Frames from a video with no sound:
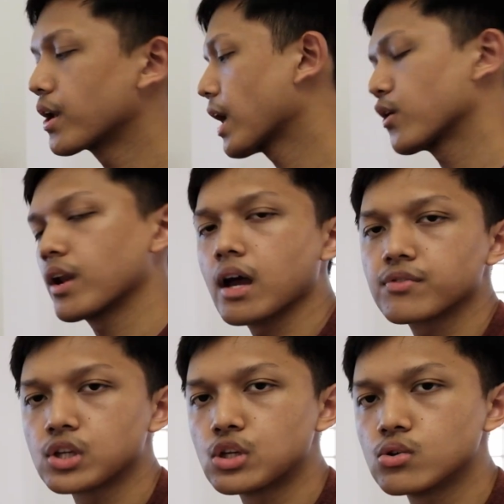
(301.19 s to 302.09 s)
I don't
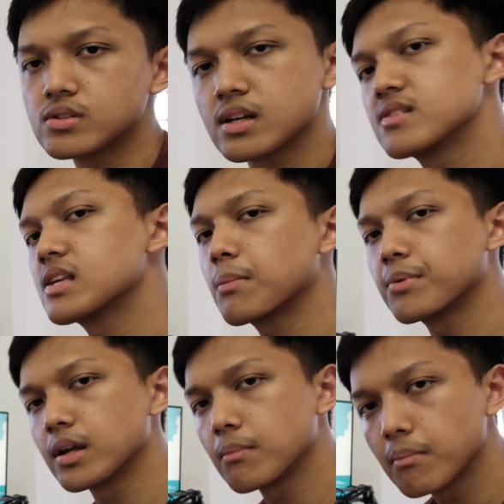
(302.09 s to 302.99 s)
have to use a
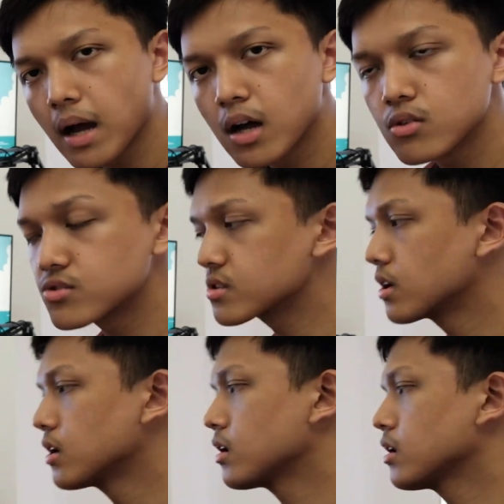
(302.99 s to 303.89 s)
separate mouse.
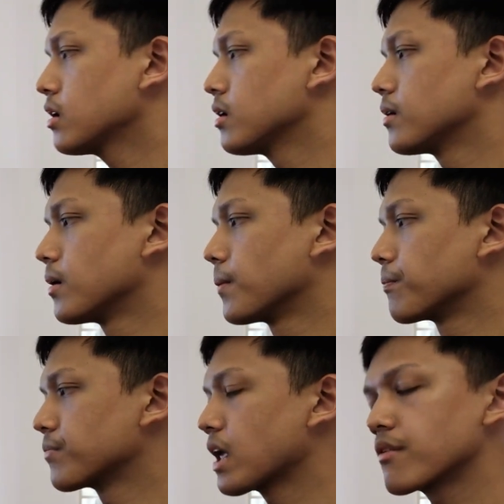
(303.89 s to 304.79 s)

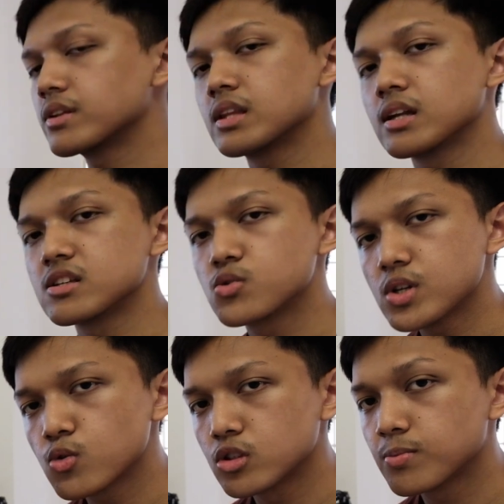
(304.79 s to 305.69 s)
Everything, the
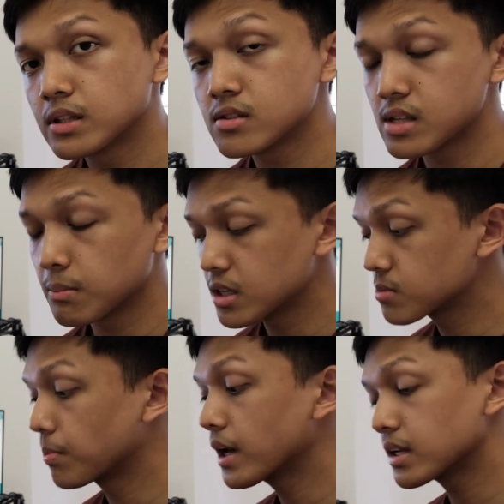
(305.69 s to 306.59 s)
switch was pretty
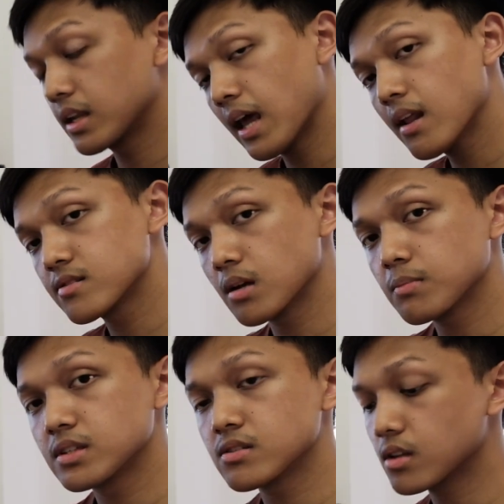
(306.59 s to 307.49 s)
seamless. But that
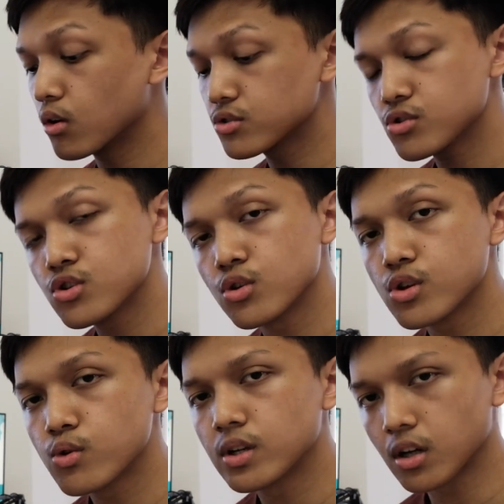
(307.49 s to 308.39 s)
example just now also
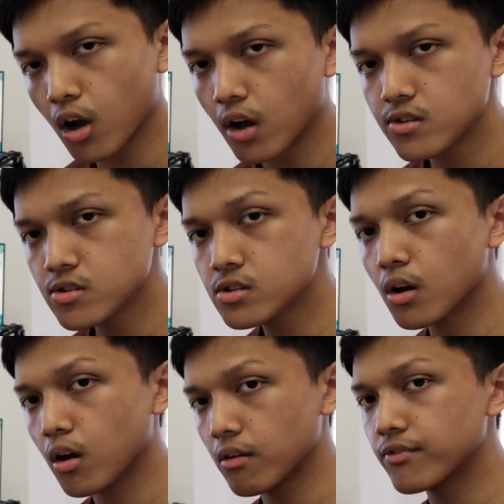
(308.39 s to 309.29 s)
showed you the cons
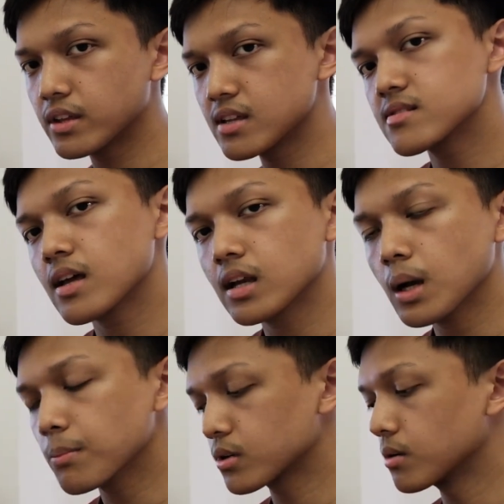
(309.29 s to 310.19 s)
of this
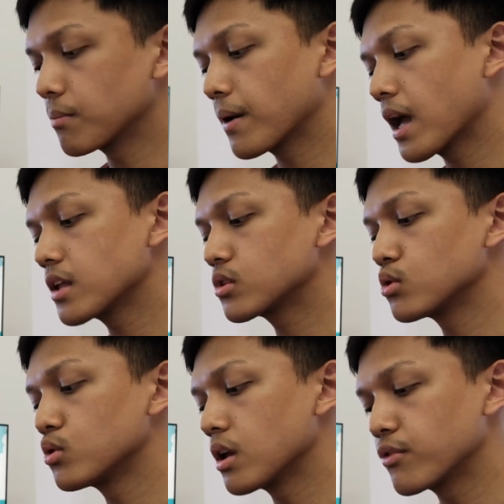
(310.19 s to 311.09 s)
setup compared
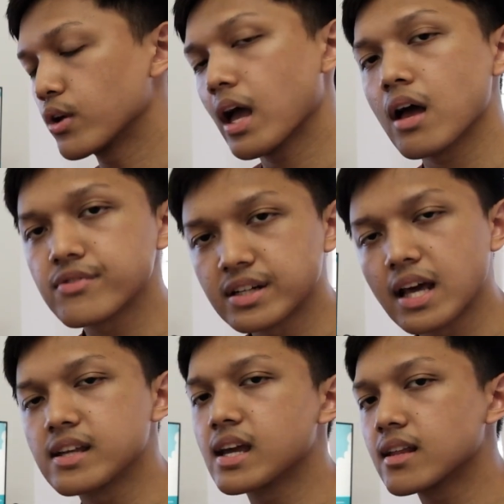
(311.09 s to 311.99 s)
to if you have a
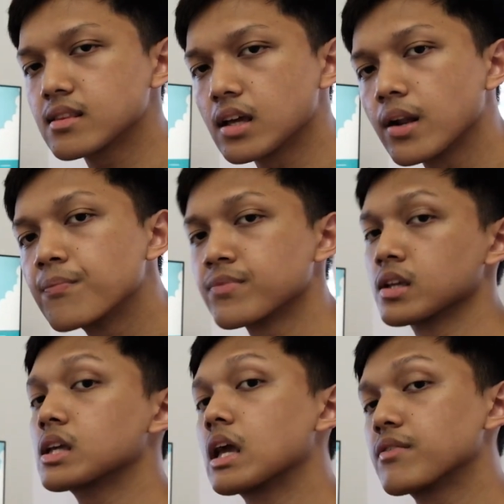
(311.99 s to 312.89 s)
dedicated
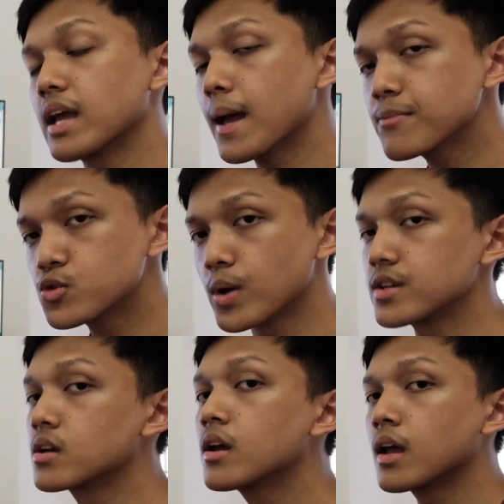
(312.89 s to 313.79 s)
KVM
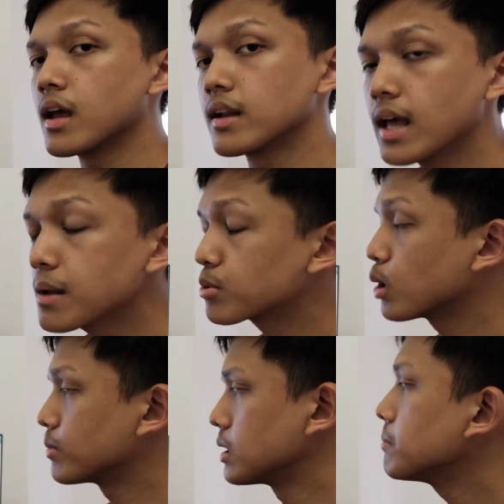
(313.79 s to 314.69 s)
switch. And that
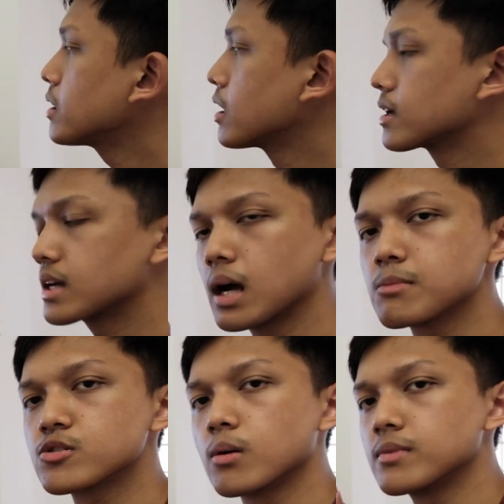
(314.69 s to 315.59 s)
problem
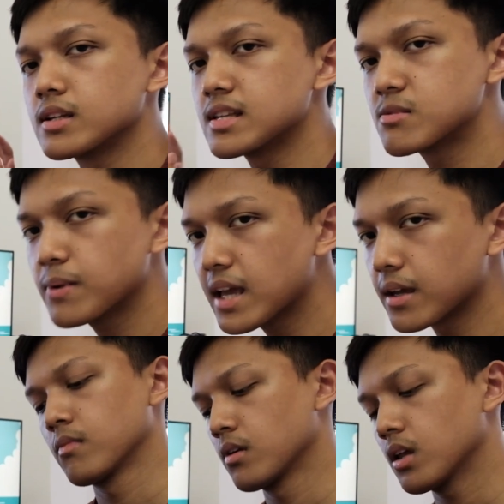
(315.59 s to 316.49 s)
comes from the
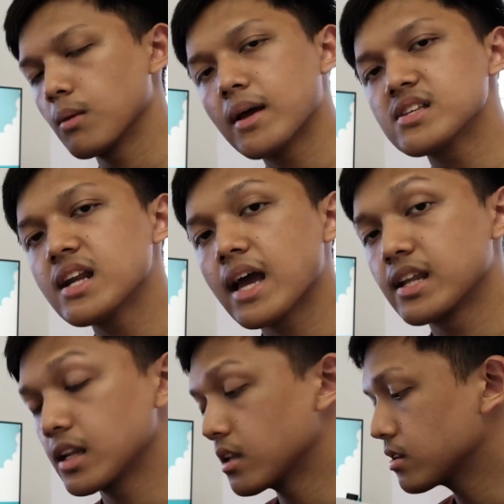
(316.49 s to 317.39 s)
display. Imagine I
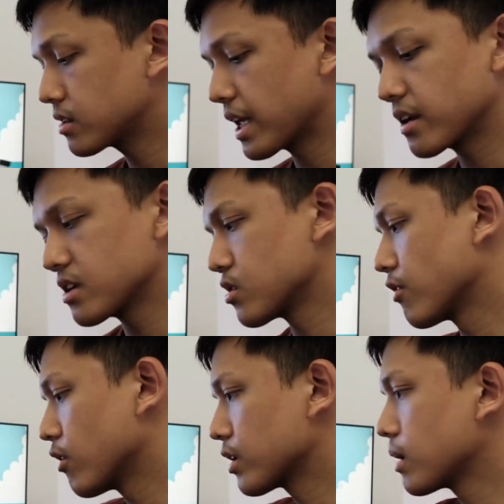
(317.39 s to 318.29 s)
didn't take this
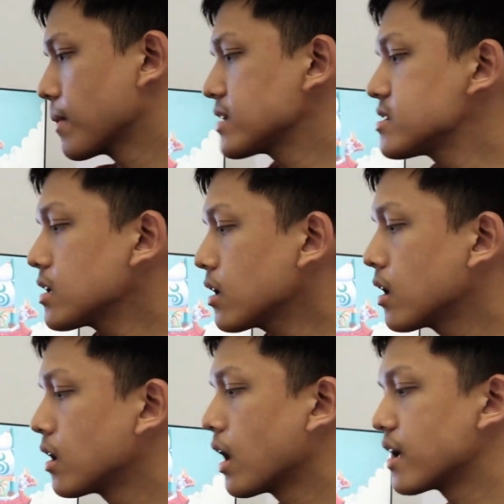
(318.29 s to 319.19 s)
off. Okay, imagine
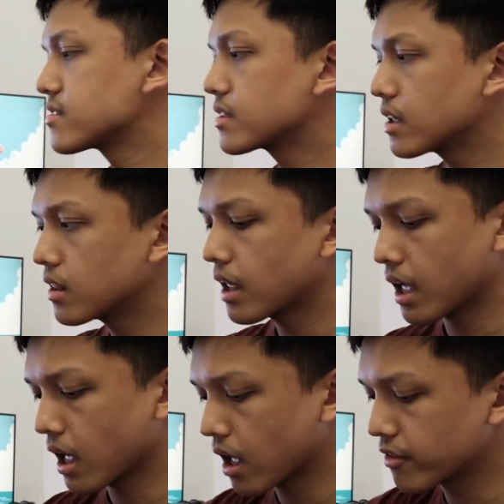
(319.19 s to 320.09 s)
I still
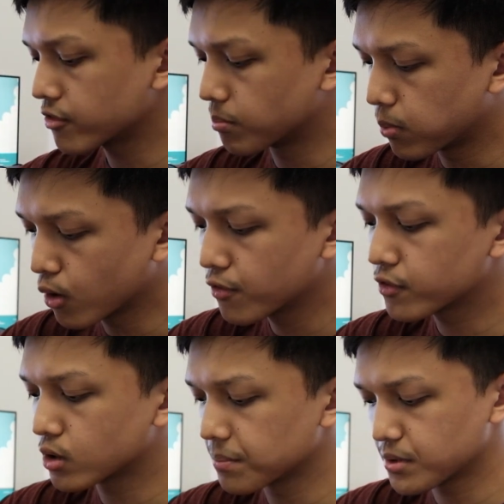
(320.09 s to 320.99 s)
have
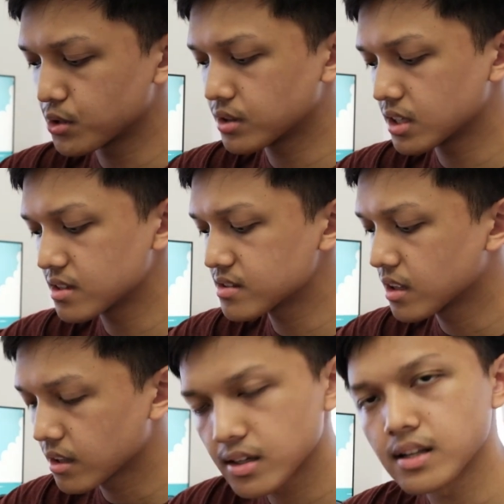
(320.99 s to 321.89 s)
both
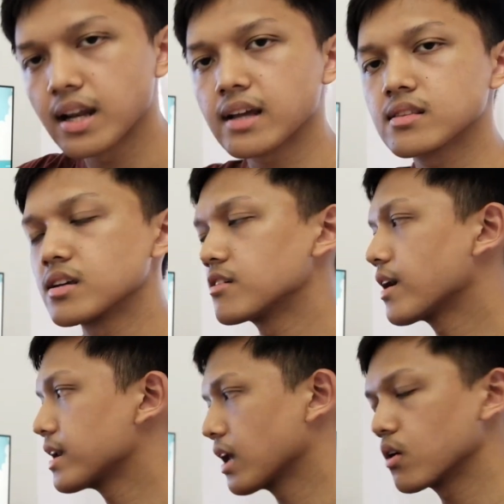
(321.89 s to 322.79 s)
computers connected
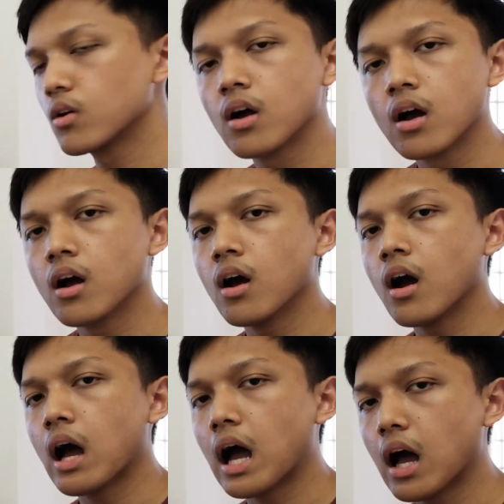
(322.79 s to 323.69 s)
right now.
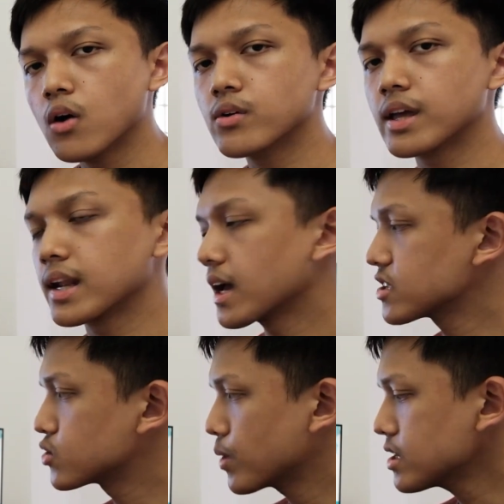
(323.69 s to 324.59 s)
How can I
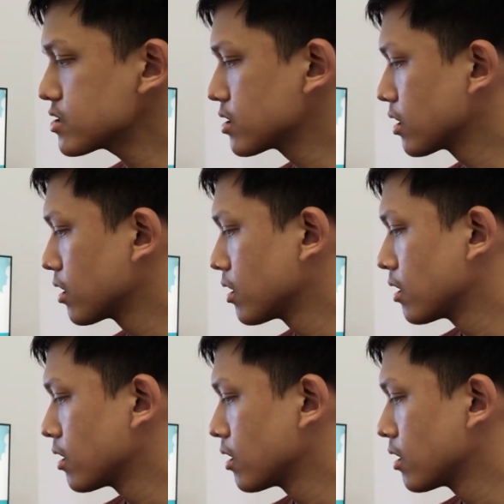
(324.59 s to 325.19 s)
switch?